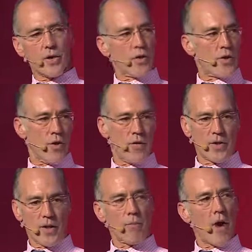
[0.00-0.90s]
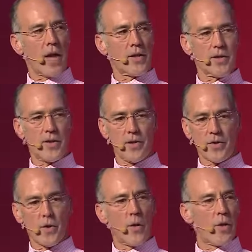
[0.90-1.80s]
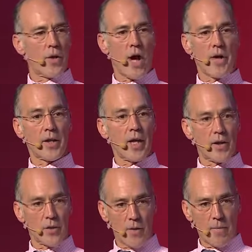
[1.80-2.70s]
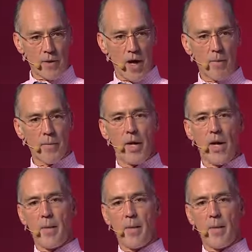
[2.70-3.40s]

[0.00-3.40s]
your servicing practices in order not to get tripped up,